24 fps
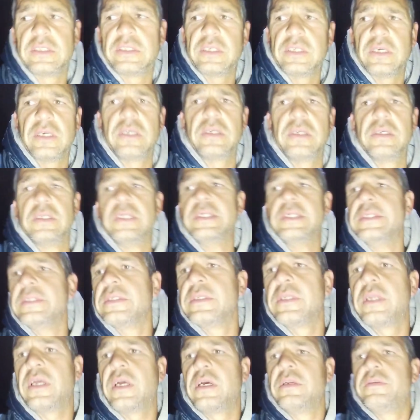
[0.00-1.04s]
so
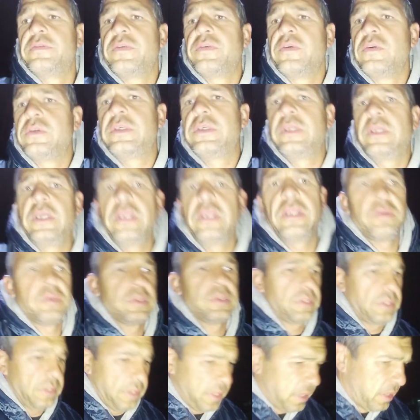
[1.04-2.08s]
unfortunately there
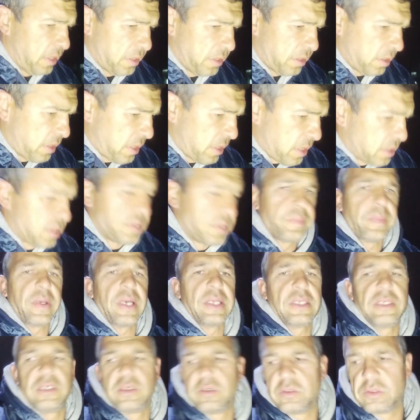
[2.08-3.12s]
wasn't anything else
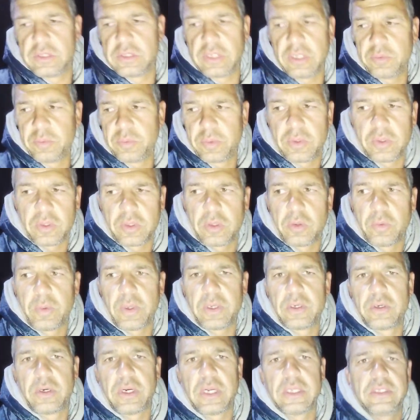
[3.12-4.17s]
biting last night we got the
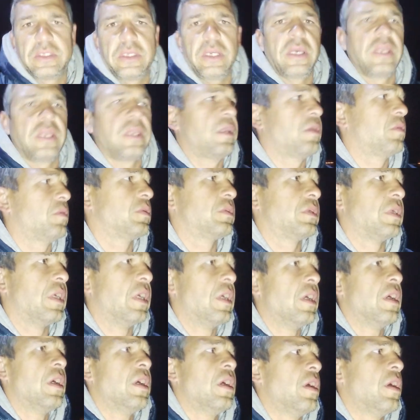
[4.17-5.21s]
one grunter and there was
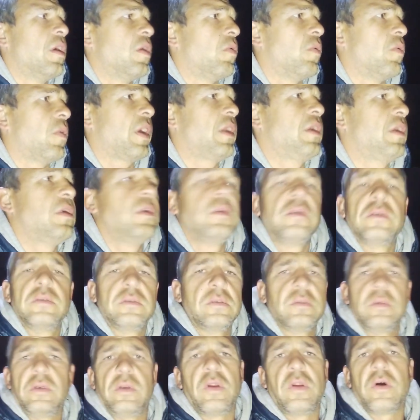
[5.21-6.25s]

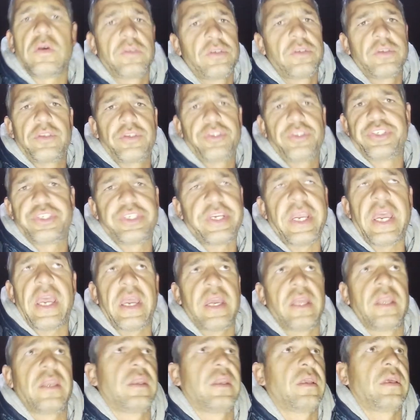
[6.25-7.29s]
one lost
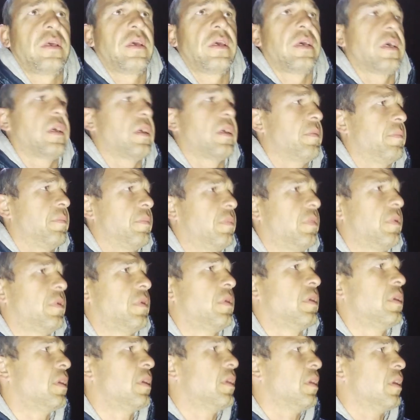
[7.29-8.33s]
shad um,
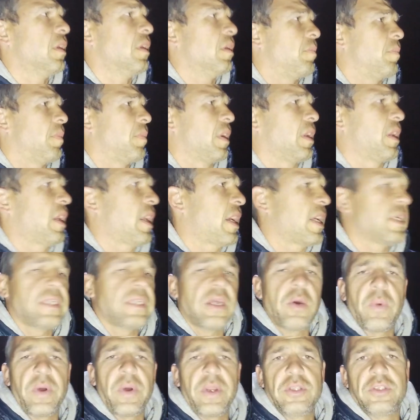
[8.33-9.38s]
but as
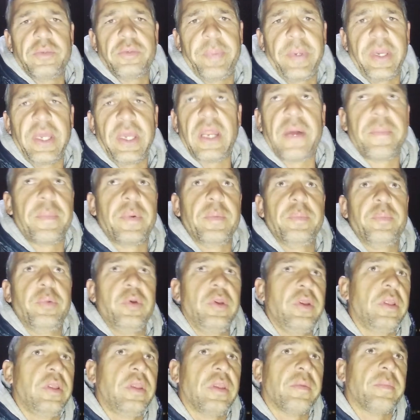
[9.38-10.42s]
I wanted to pick it up and
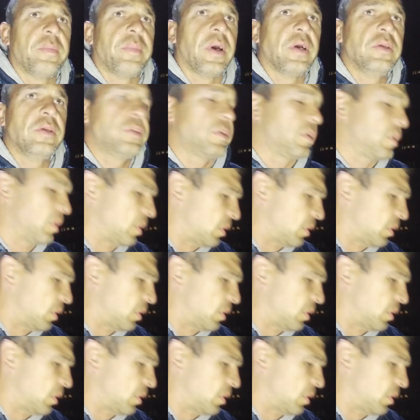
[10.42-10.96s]
put it in the boat